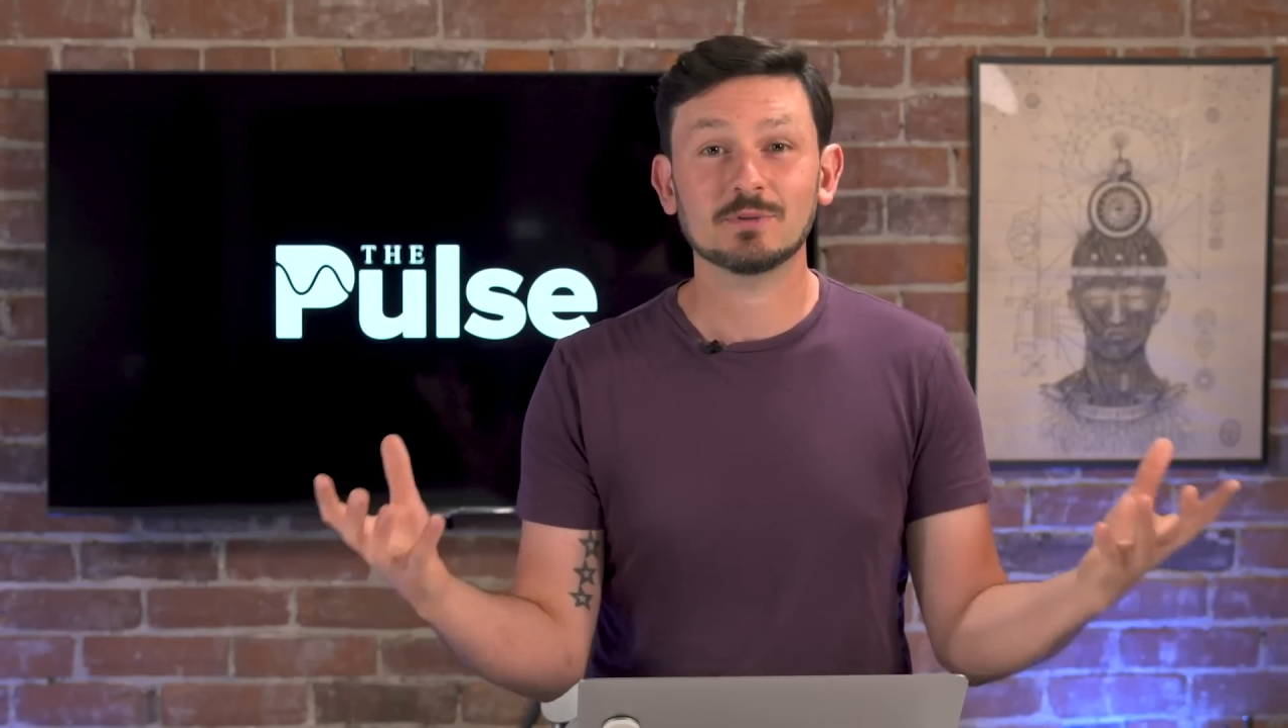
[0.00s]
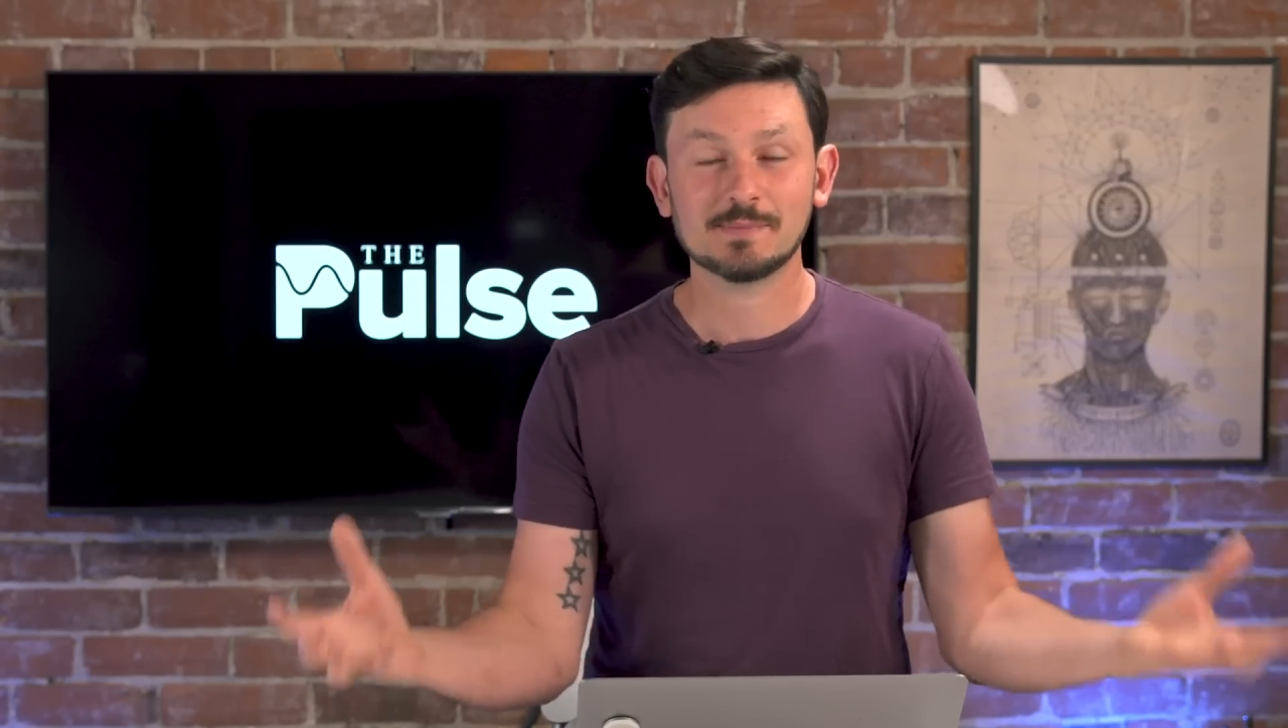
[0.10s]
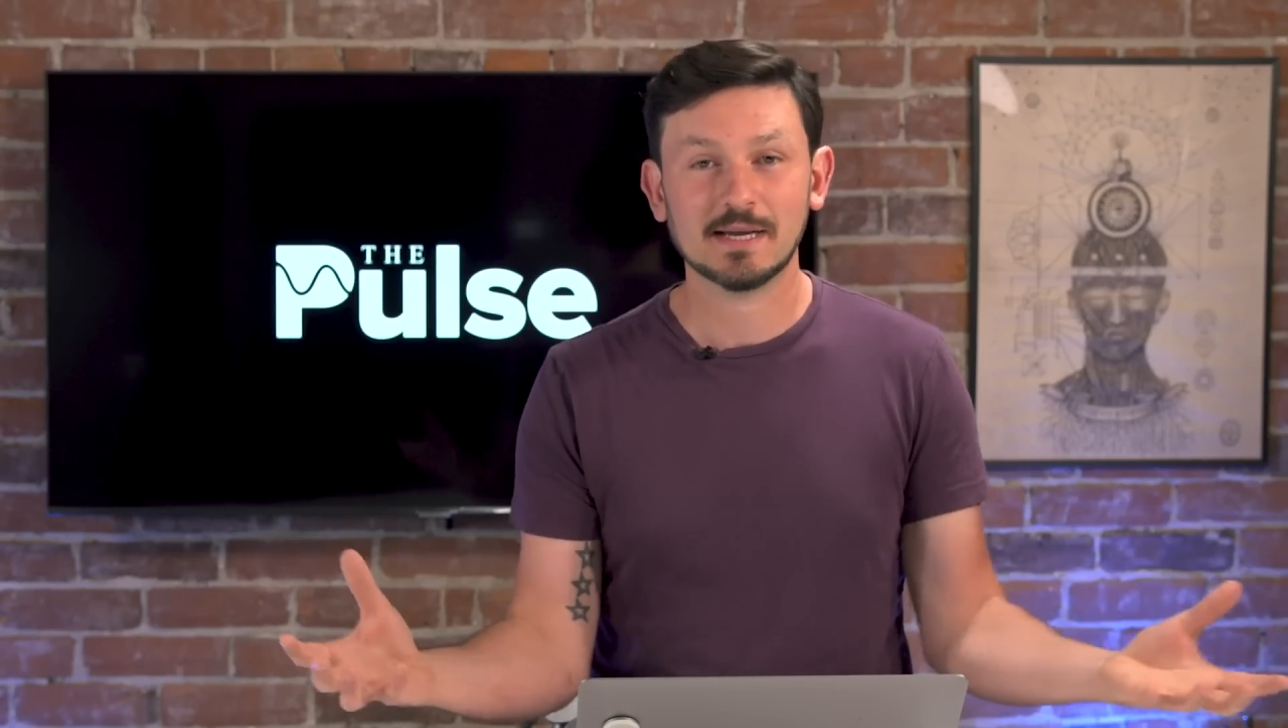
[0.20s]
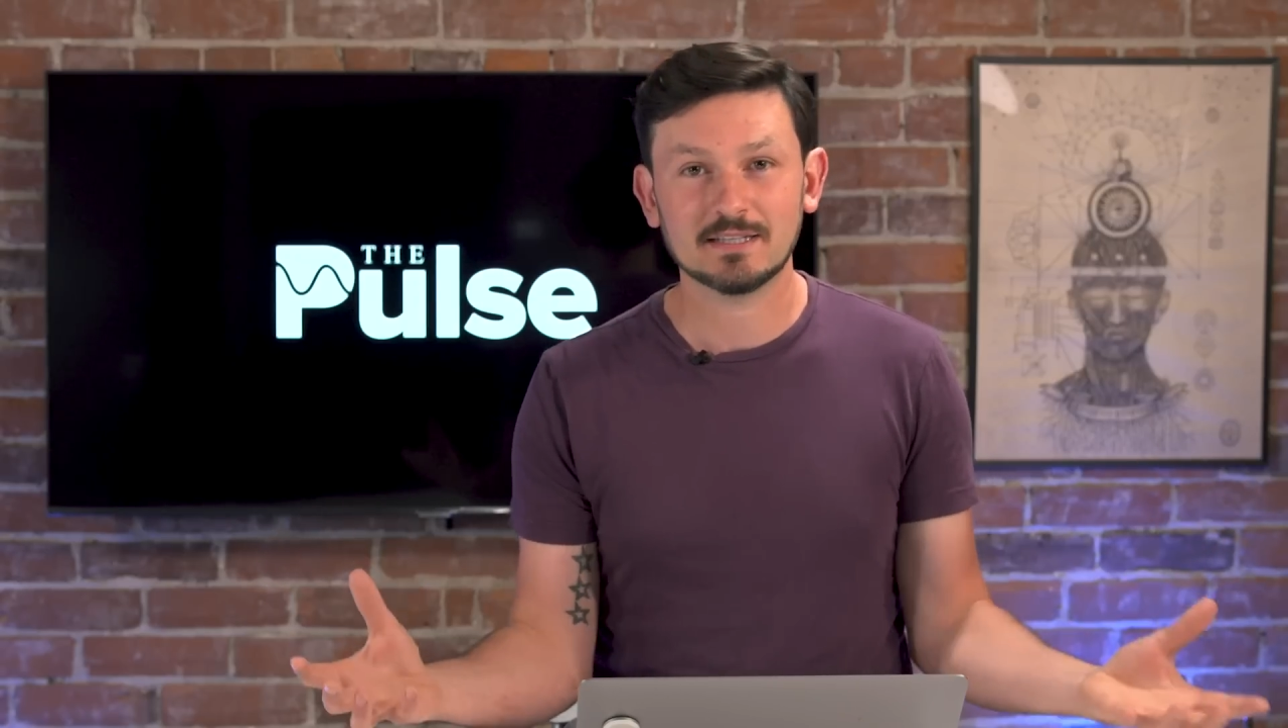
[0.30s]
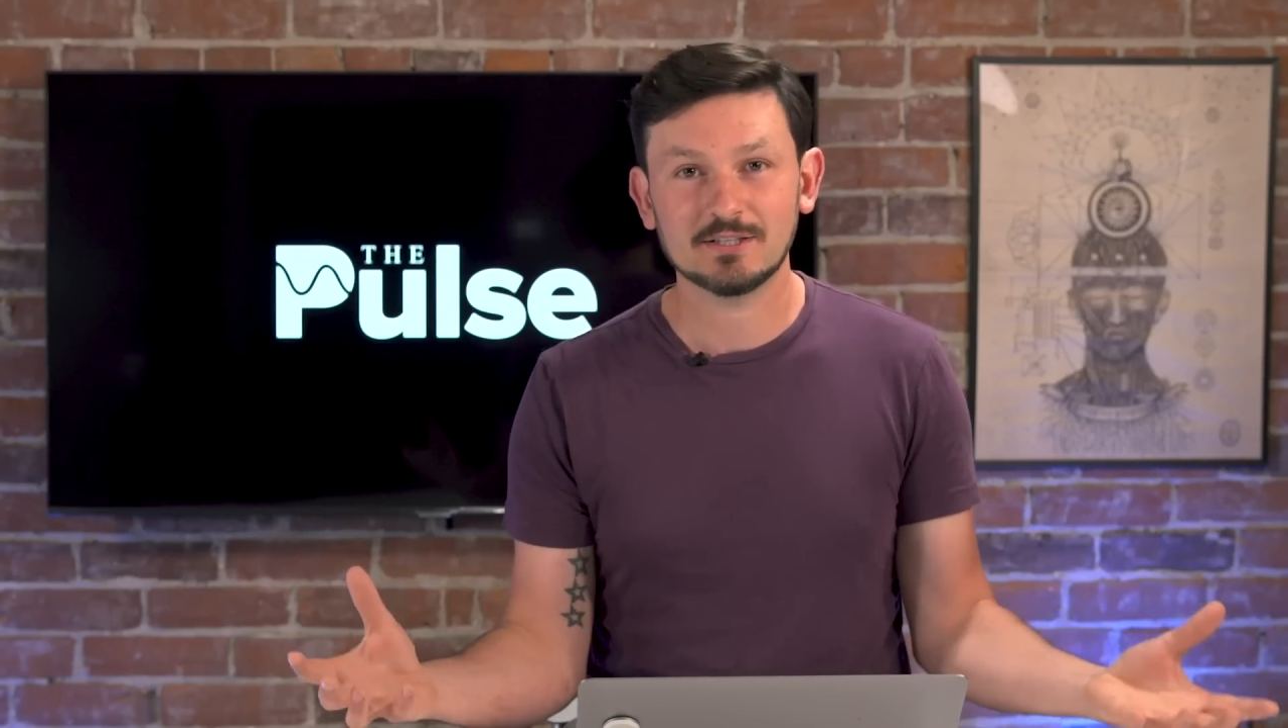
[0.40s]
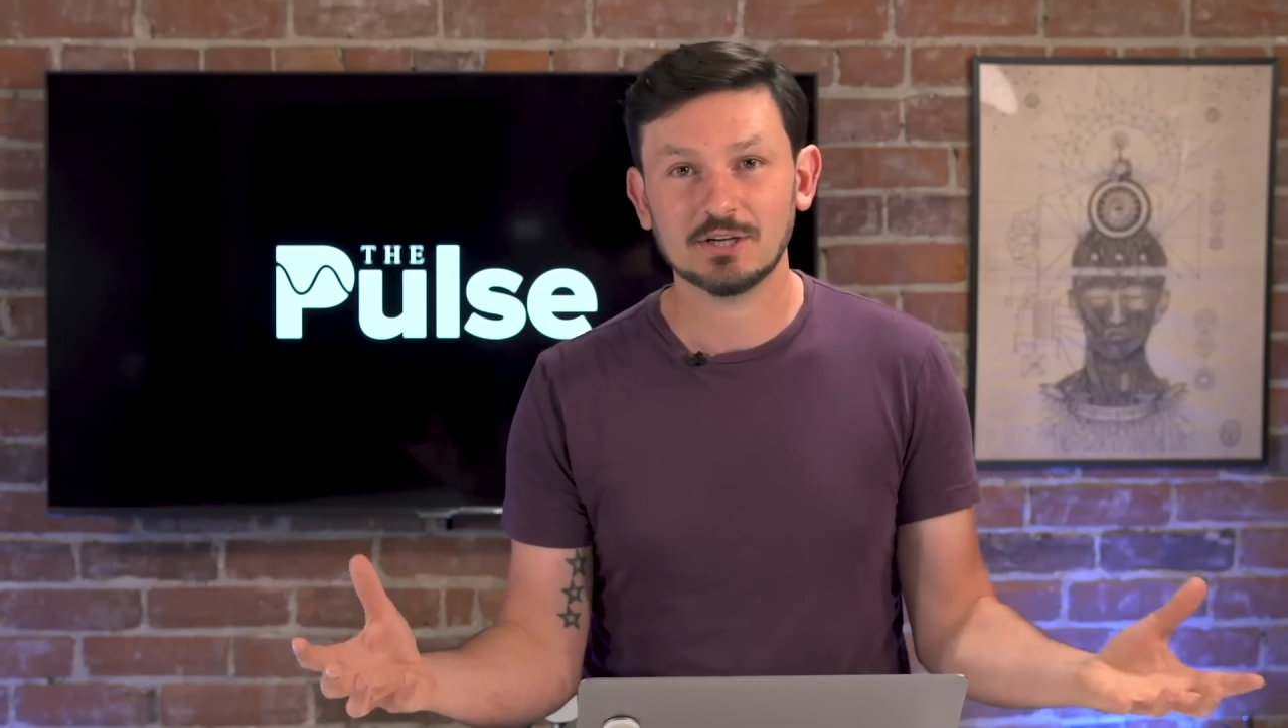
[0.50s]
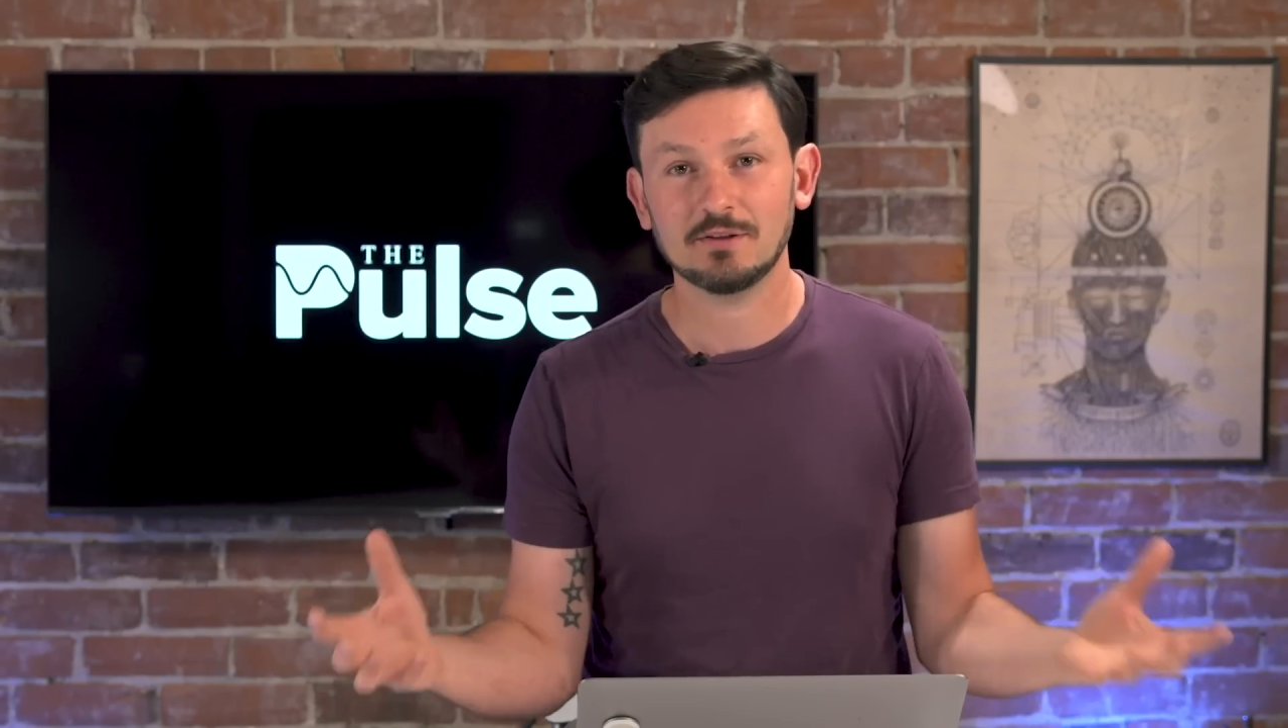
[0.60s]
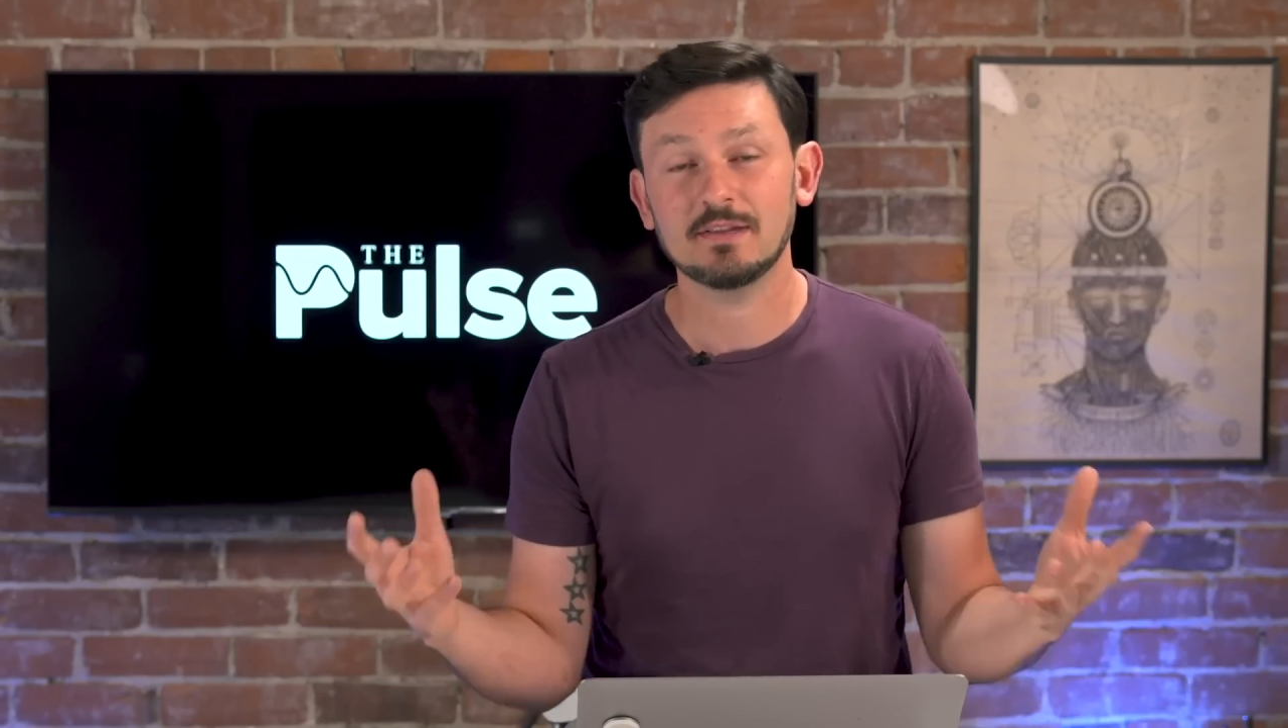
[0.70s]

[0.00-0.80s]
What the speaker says: respect each other,